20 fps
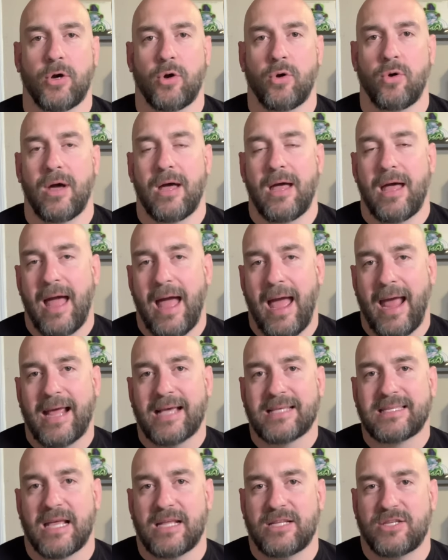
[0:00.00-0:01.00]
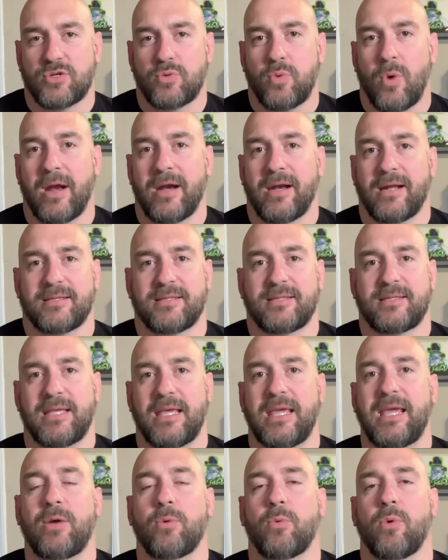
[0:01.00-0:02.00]
So I guess I just wanted to
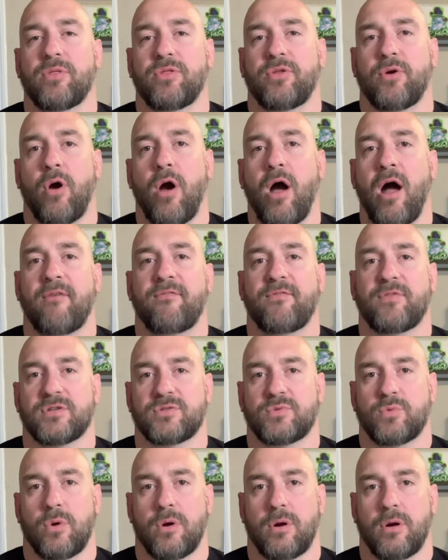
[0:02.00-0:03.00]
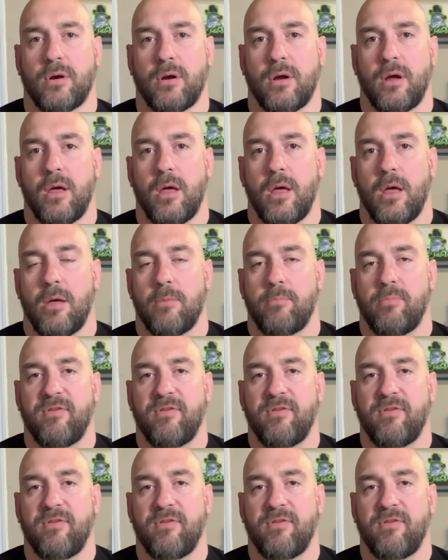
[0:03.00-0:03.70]
see what their offers were